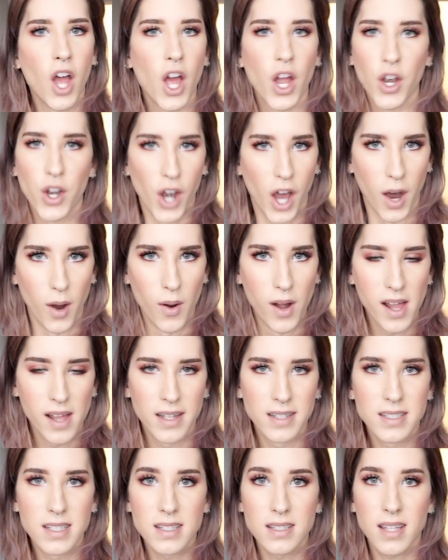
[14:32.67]
No,
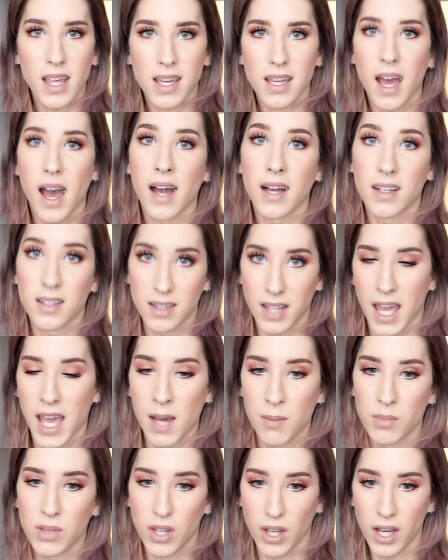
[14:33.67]
this is like a
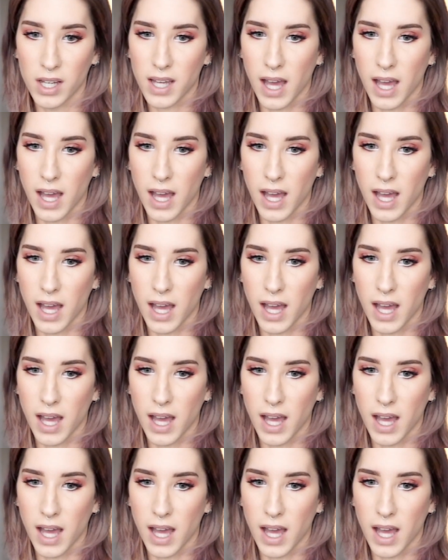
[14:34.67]
glam look.